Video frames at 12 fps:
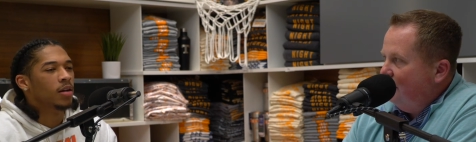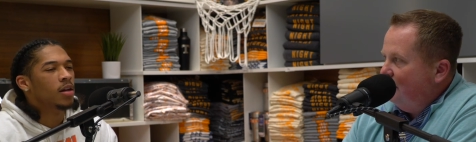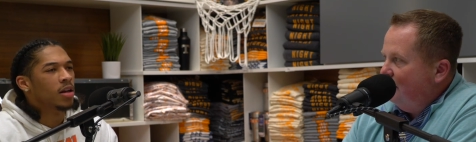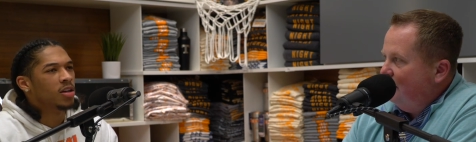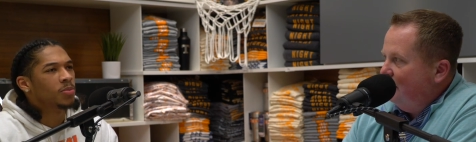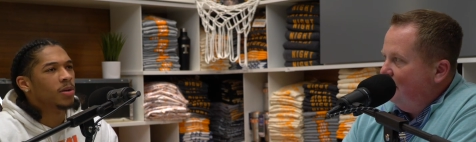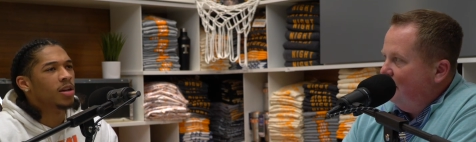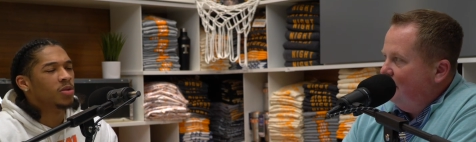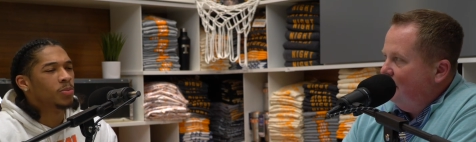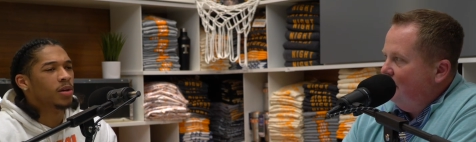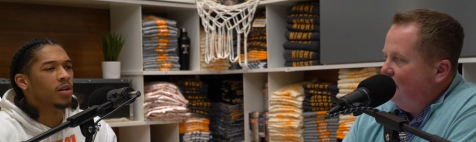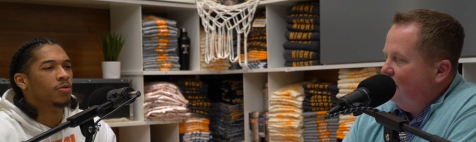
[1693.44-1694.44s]
Speaker 1: yeah. it's pretty it's
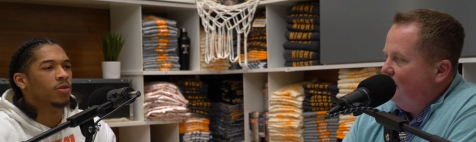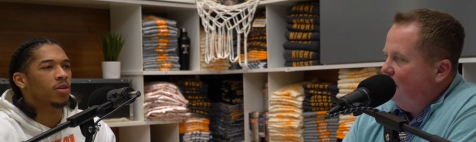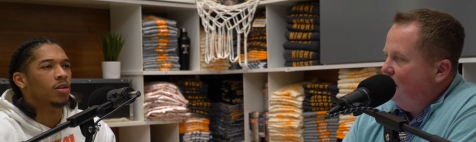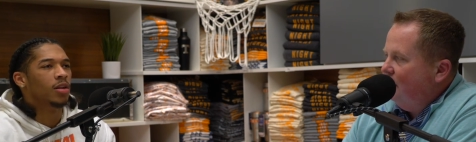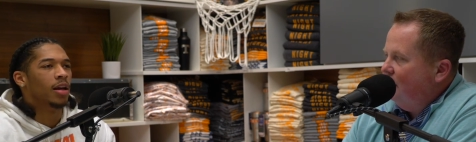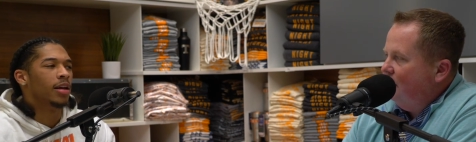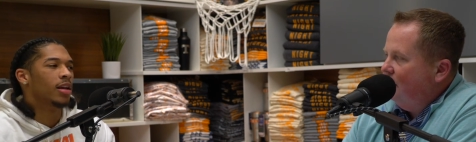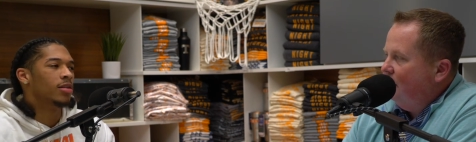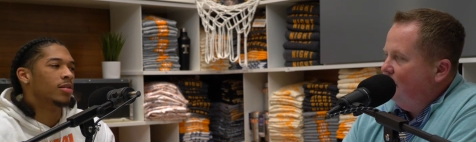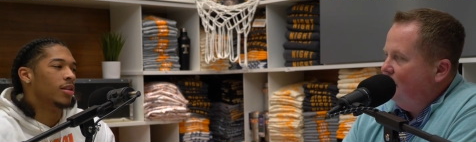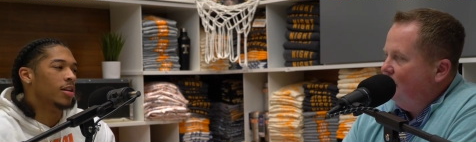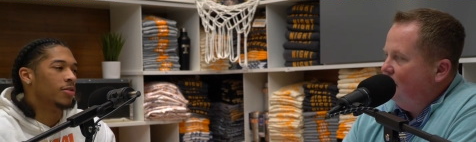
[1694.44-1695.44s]
pretty fun. Like
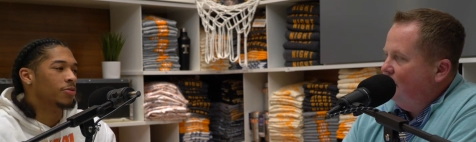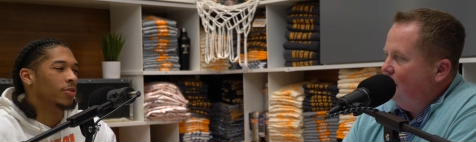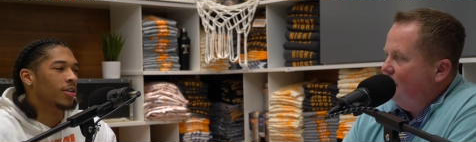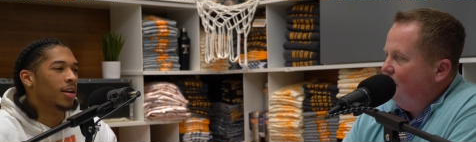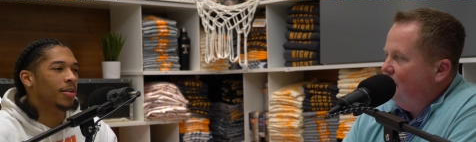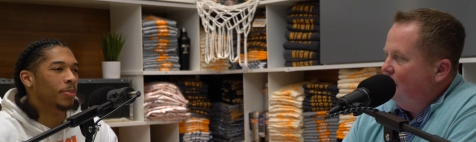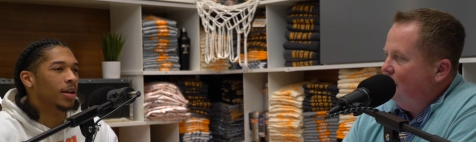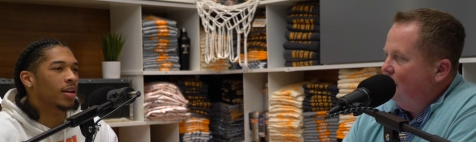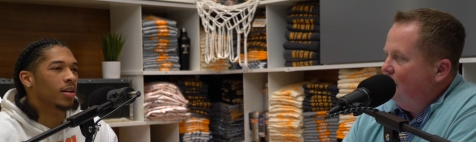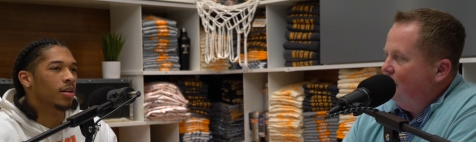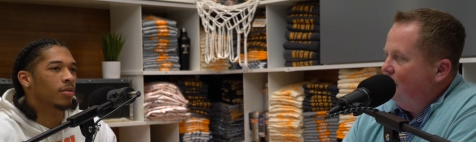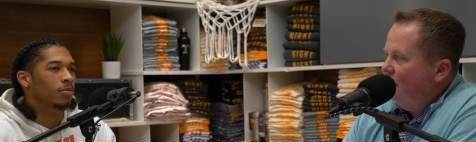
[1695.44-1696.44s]
it's it's fun being
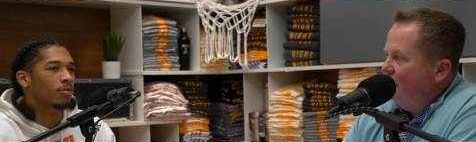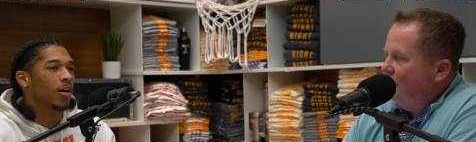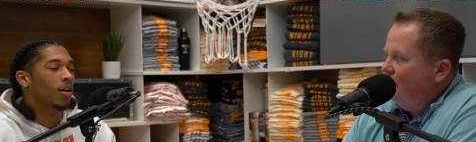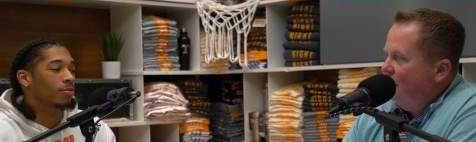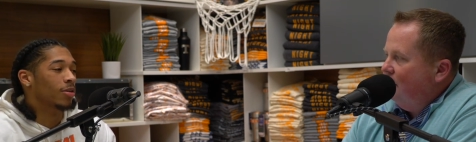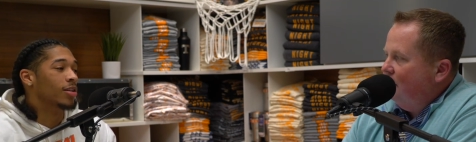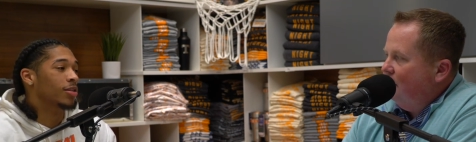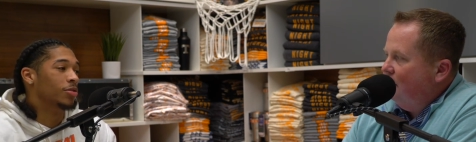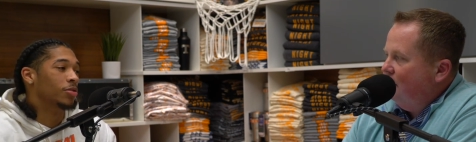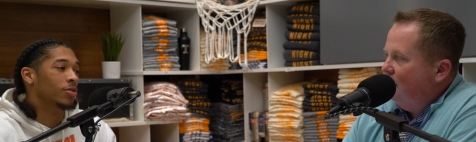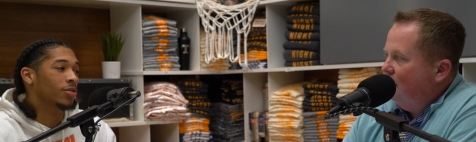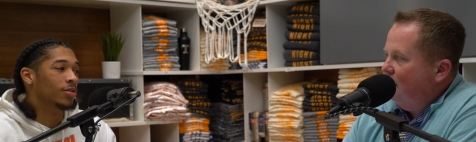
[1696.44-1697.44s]
a, a regular
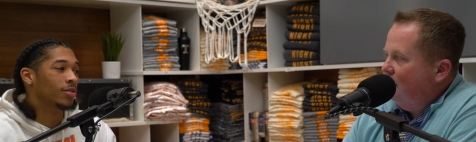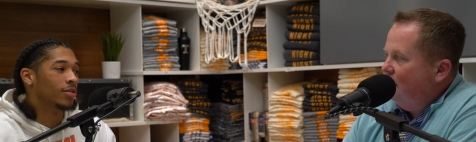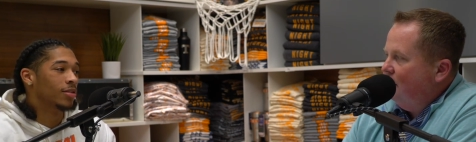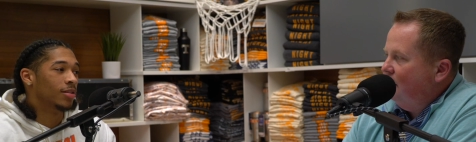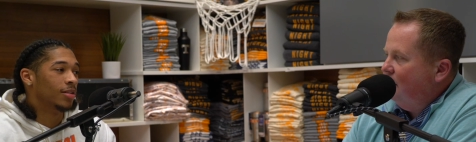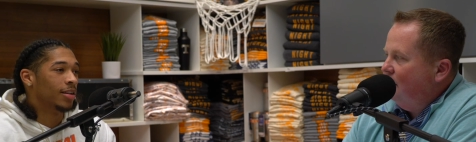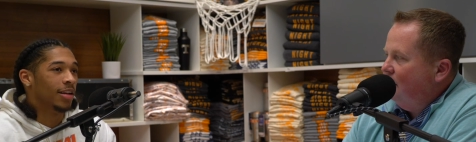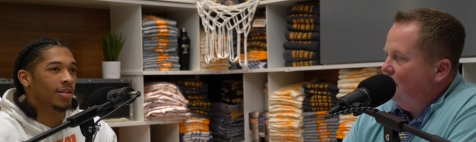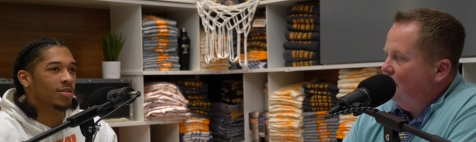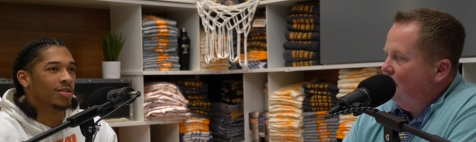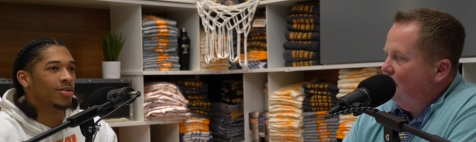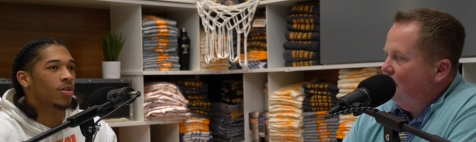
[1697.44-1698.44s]
student and
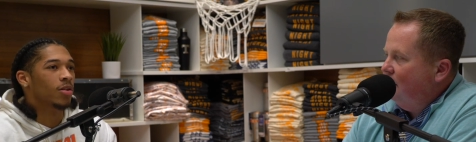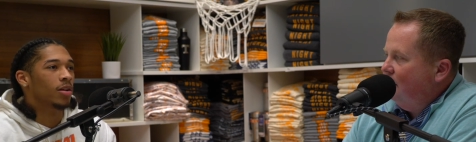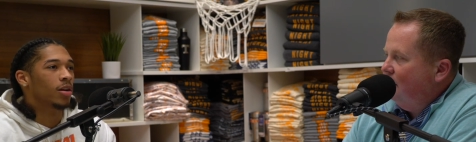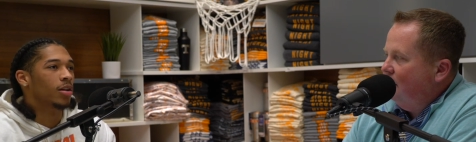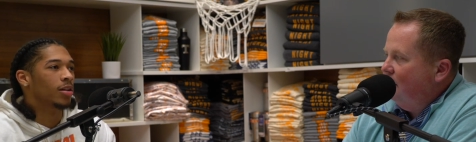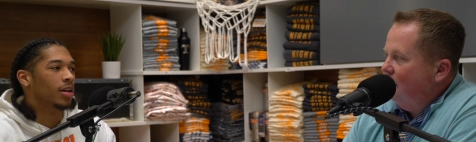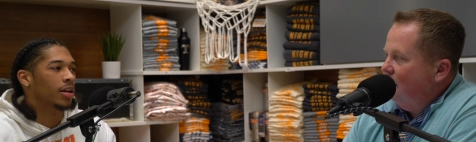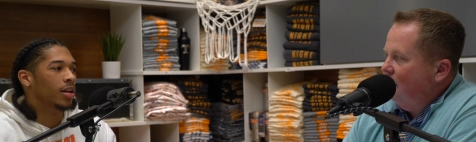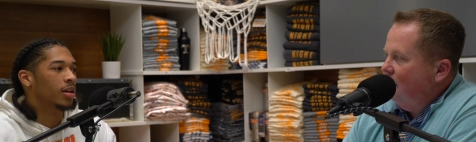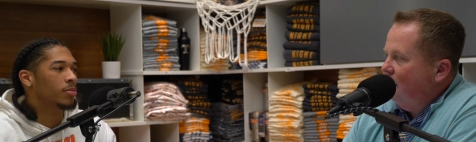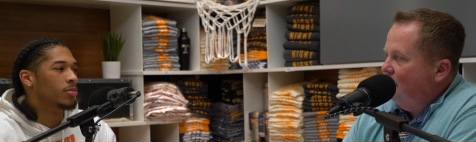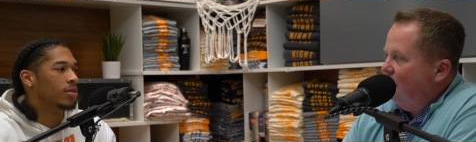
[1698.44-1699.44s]
just going to other
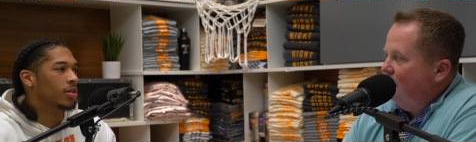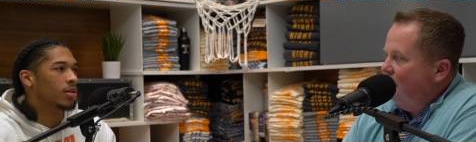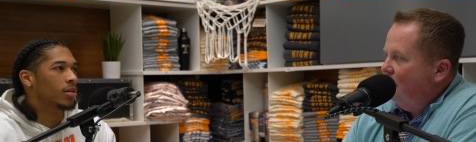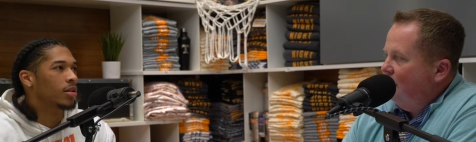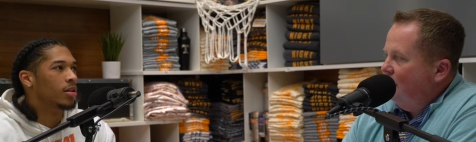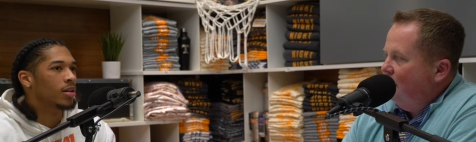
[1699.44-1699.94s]
games uh,